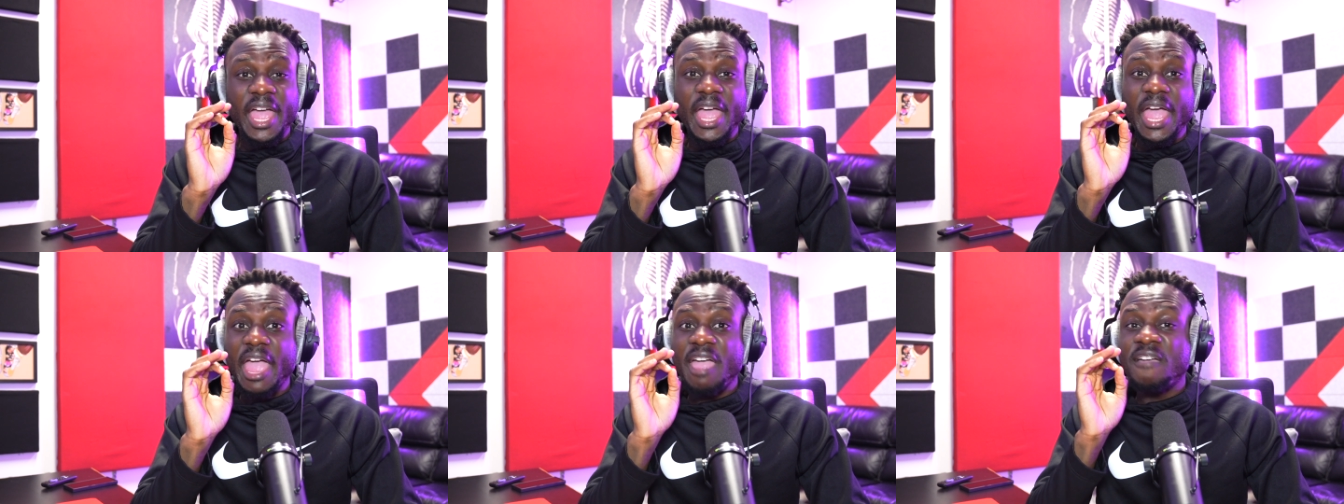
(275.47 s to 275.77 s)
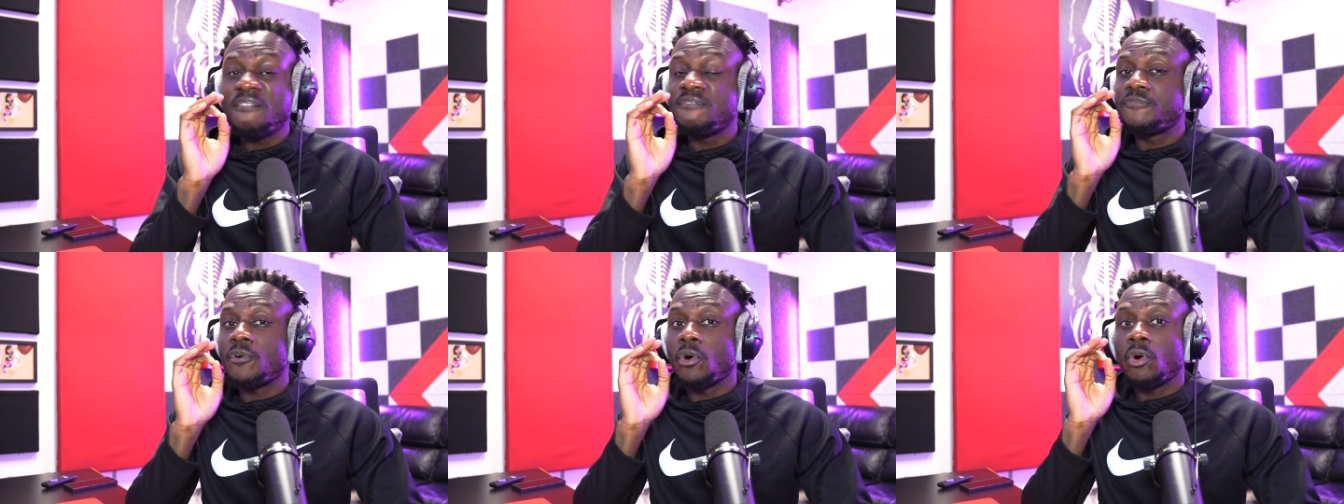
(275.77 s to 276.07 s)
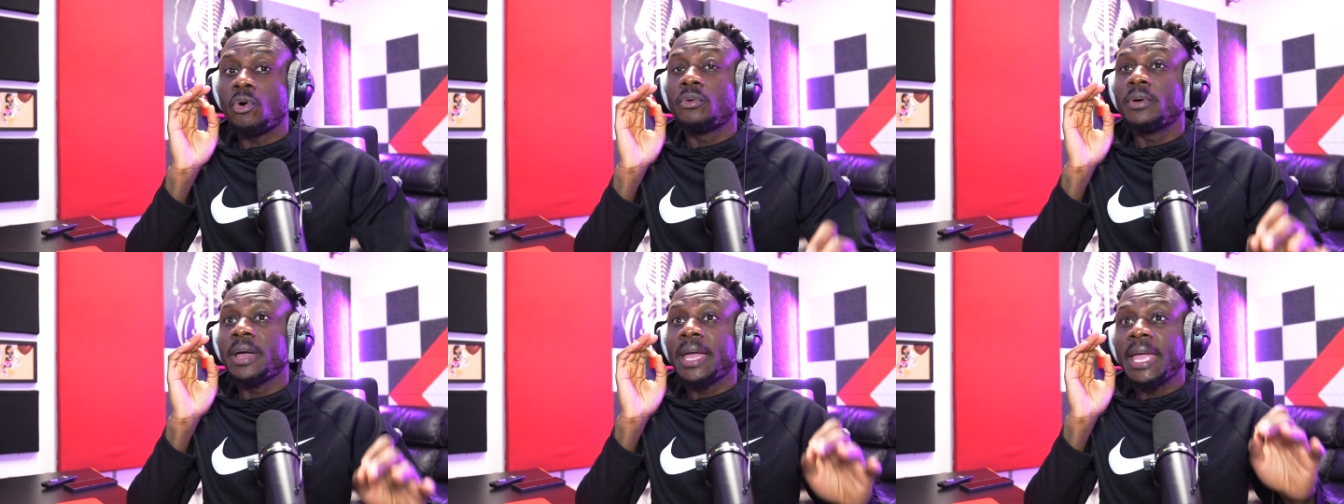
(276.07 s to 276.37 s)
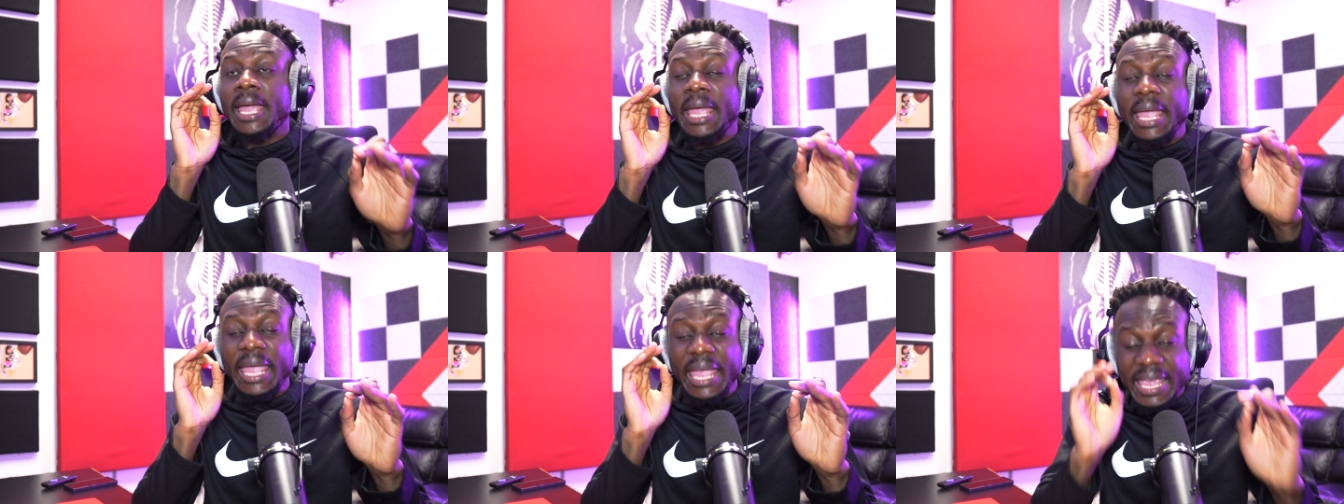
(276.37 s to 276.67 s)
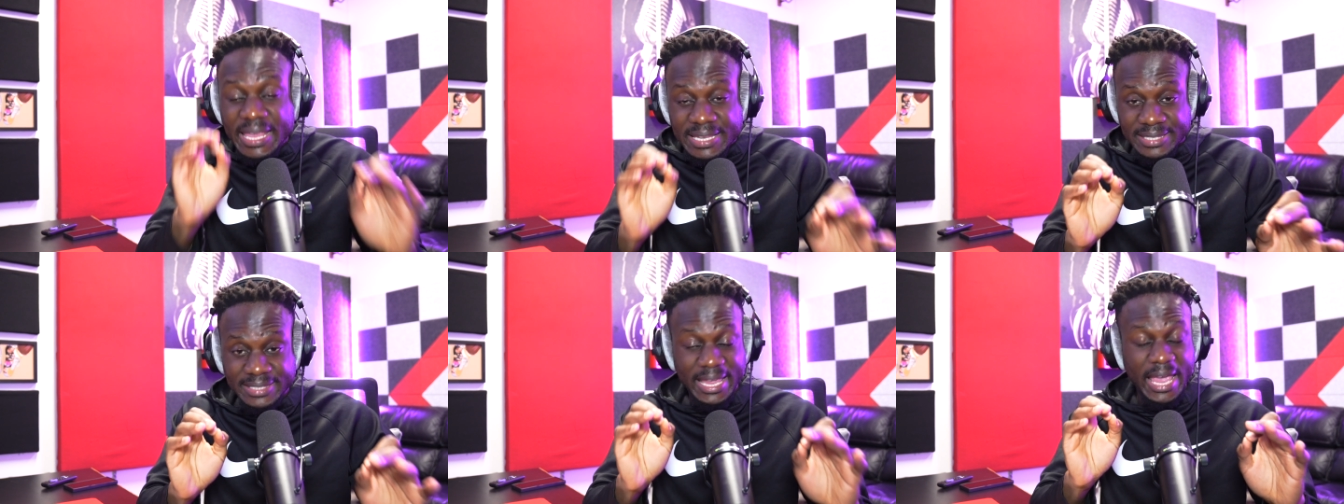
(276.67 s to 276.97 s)
and for
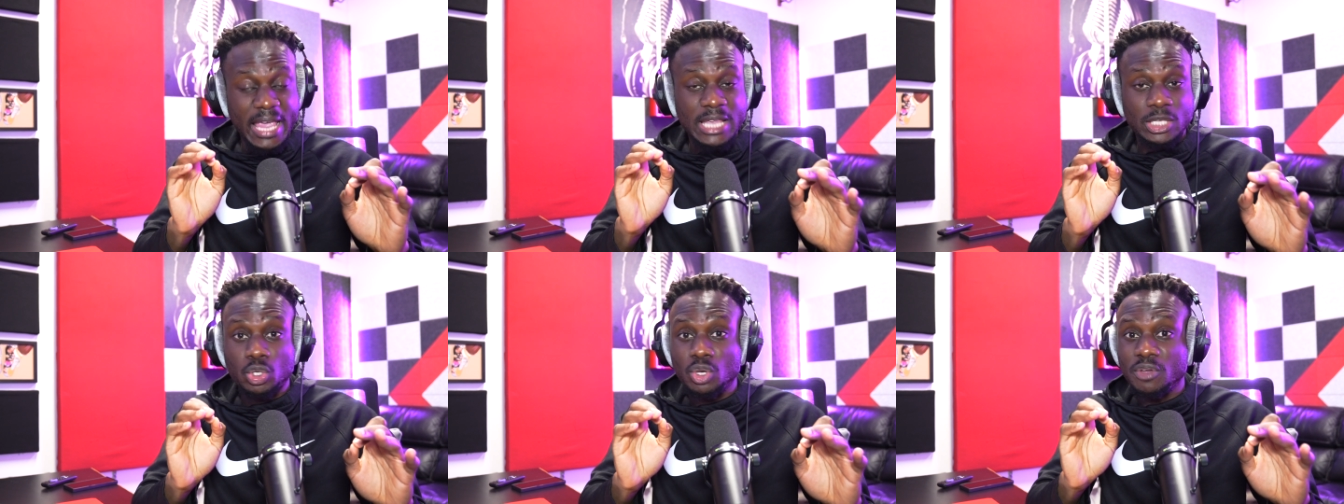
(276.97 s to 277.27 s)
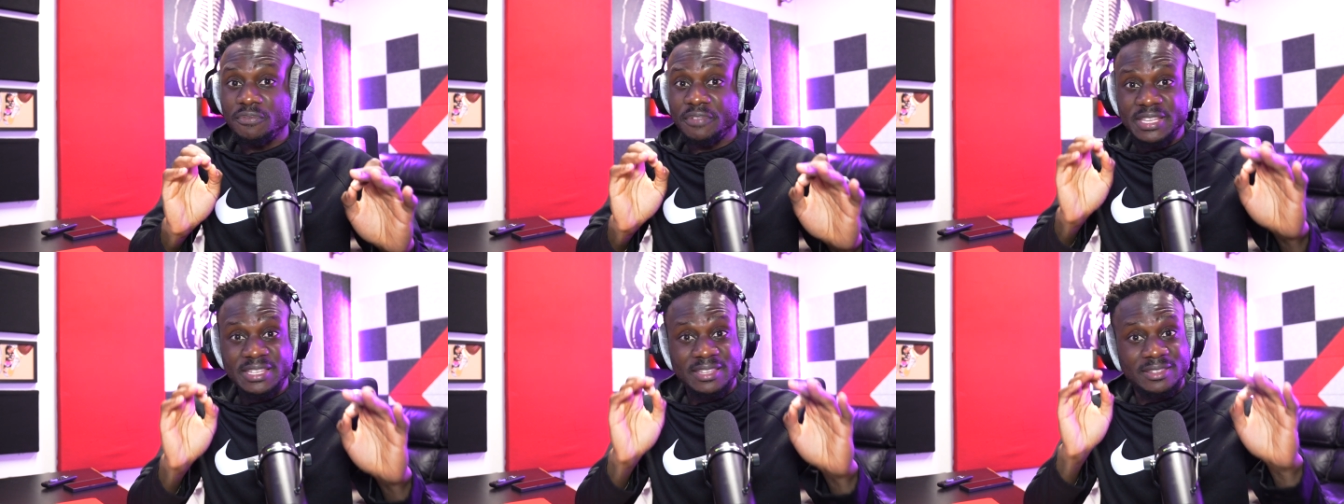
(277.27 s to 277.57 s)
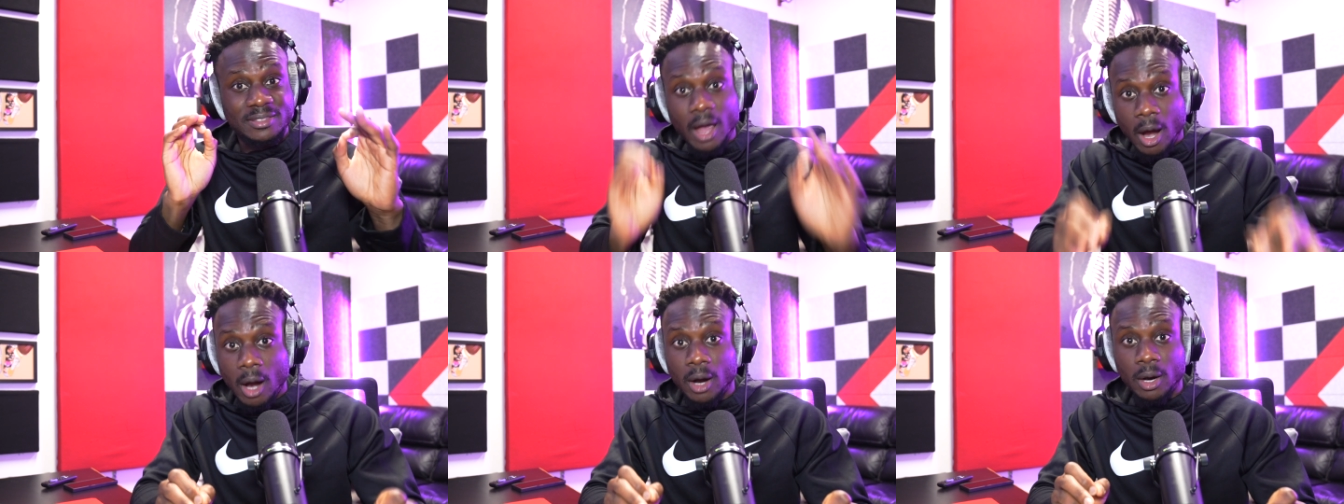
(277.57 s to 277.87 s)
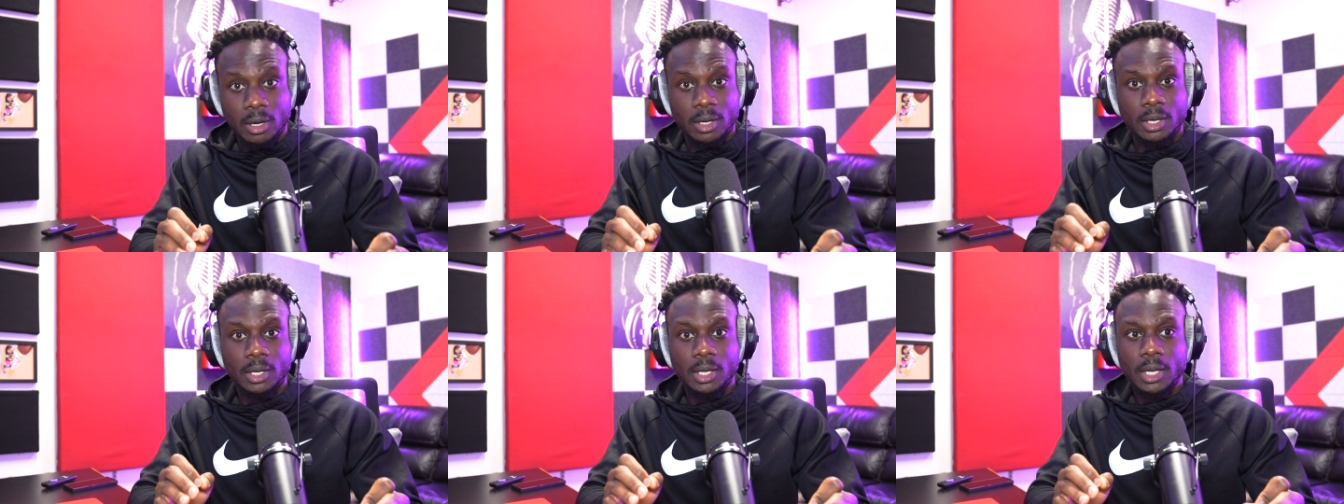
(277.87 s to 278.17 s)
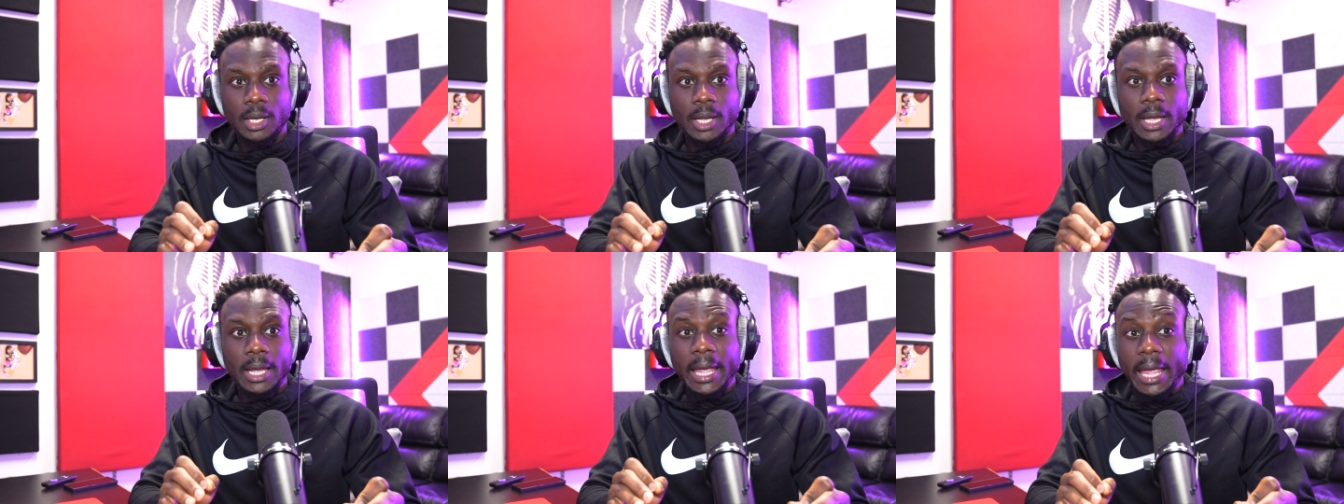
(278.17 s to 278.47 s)
his case to even start,
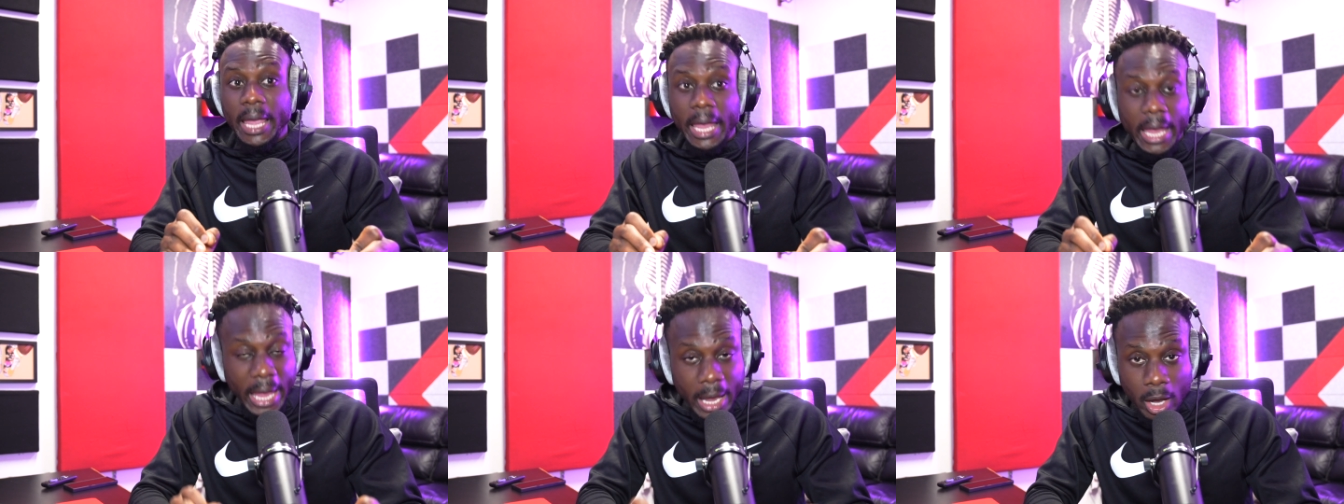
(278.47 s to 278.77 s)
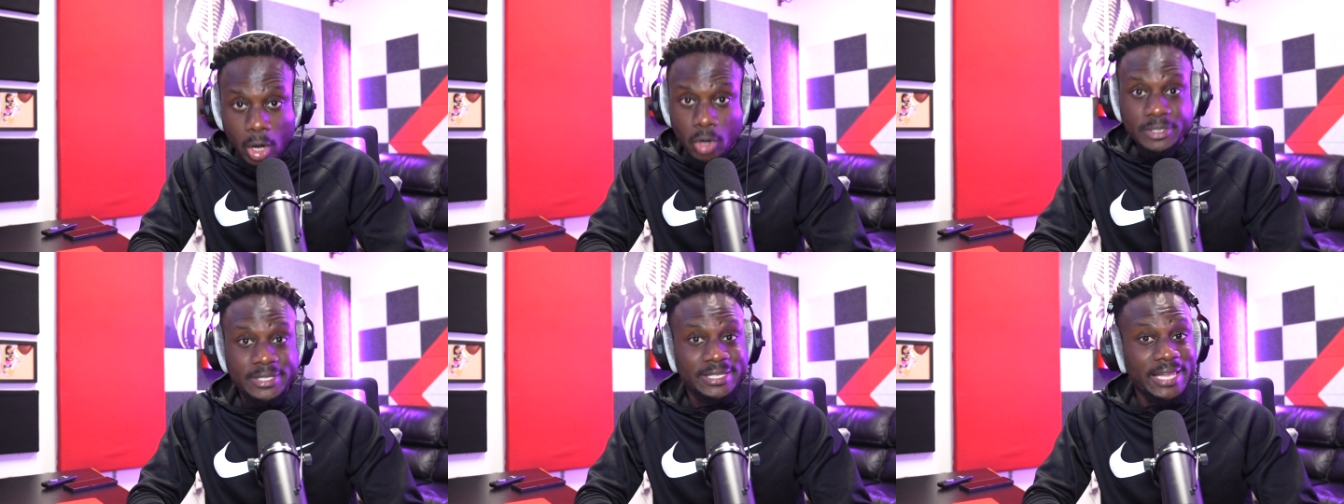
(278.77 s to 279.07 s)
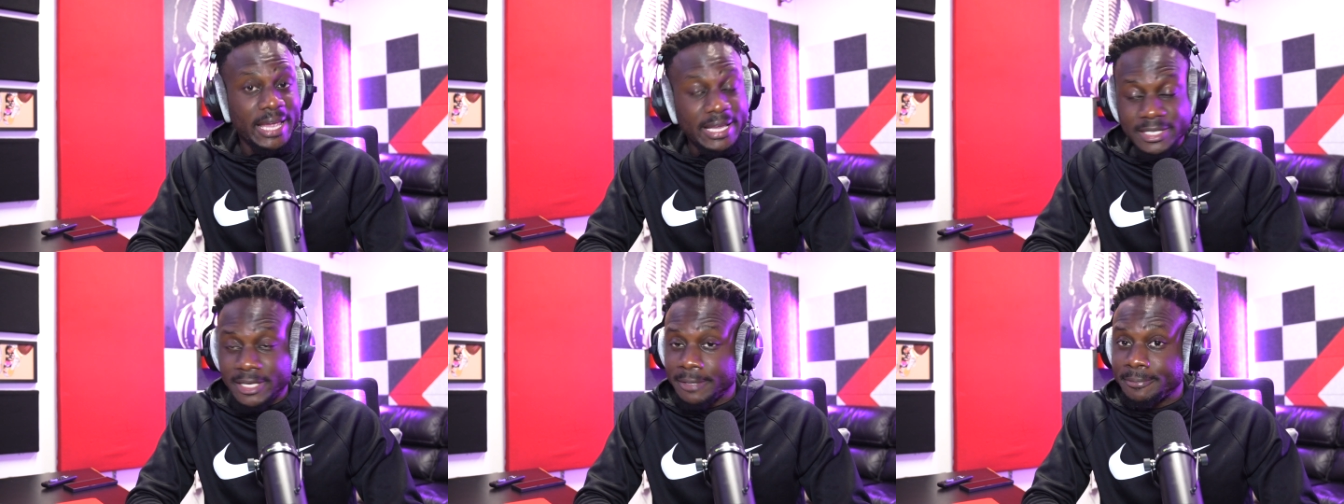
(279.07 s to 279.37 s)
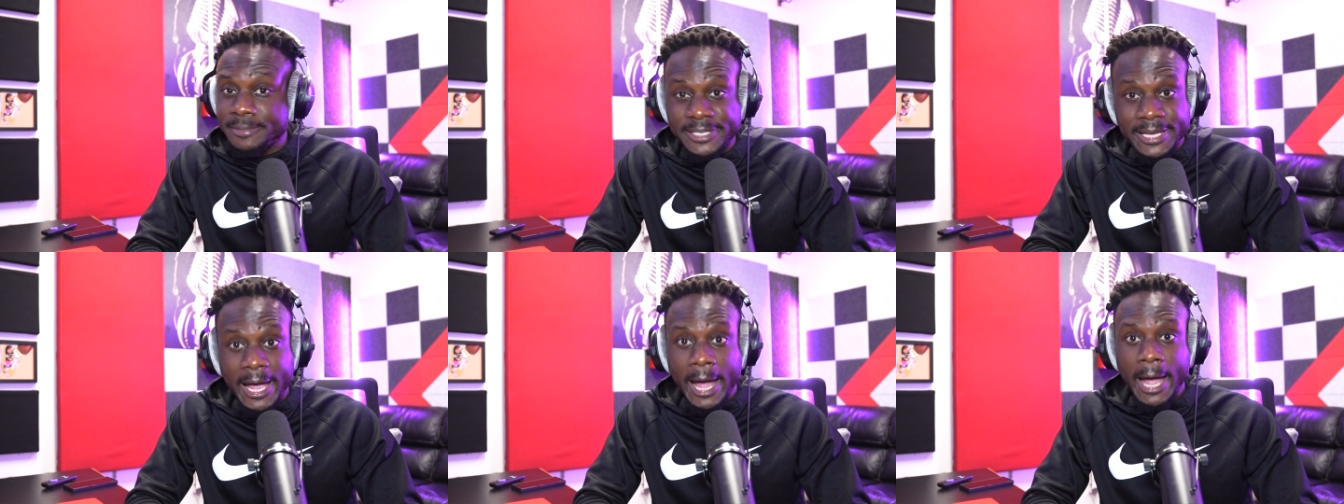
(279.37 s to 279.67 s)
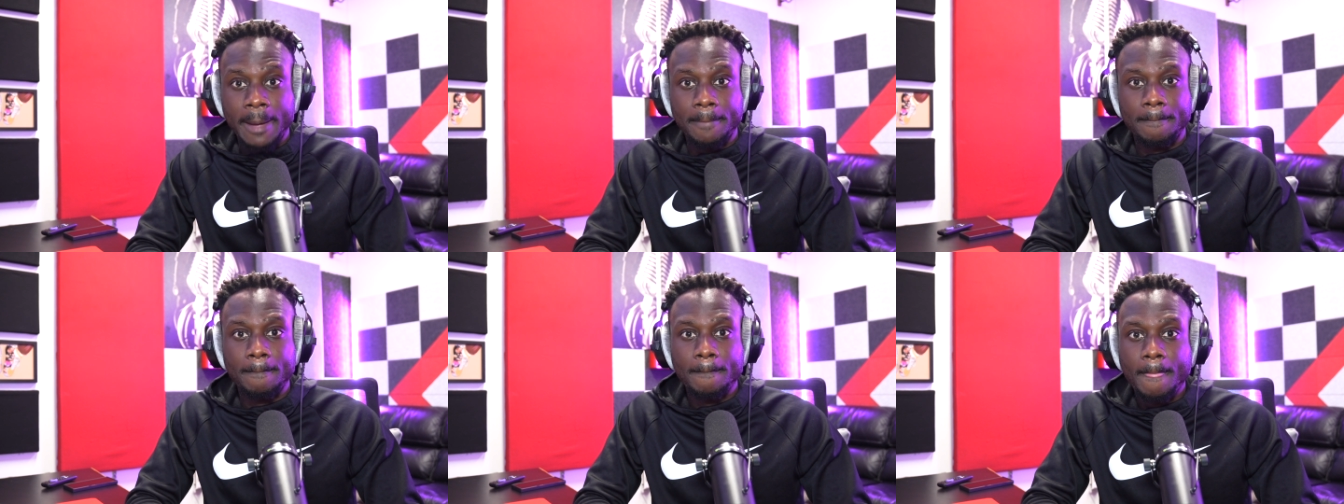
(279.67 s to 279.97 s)
it gonna take some
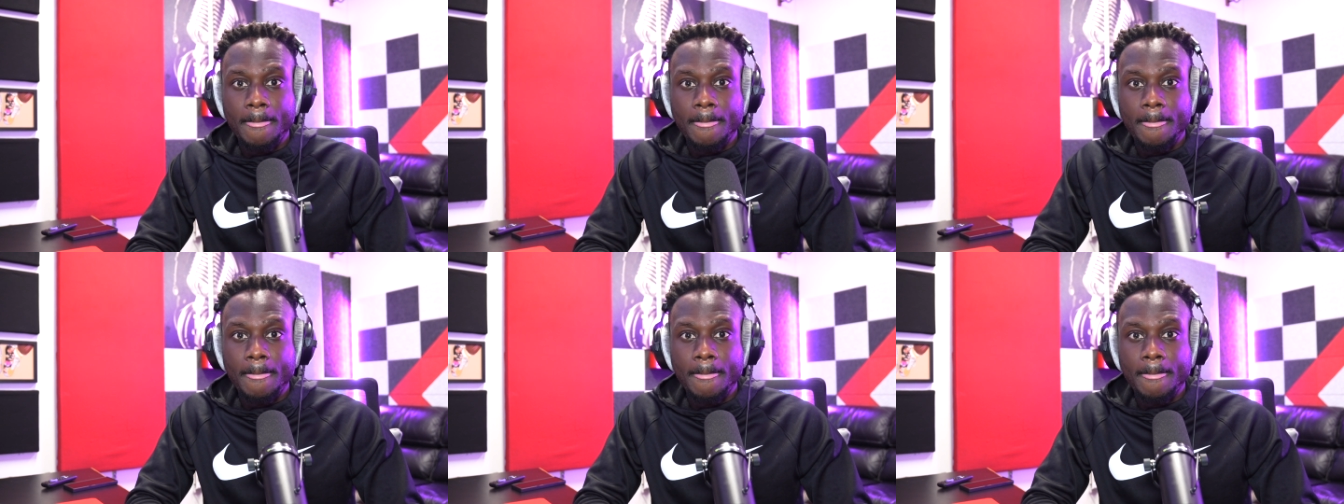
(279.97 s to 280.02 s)
time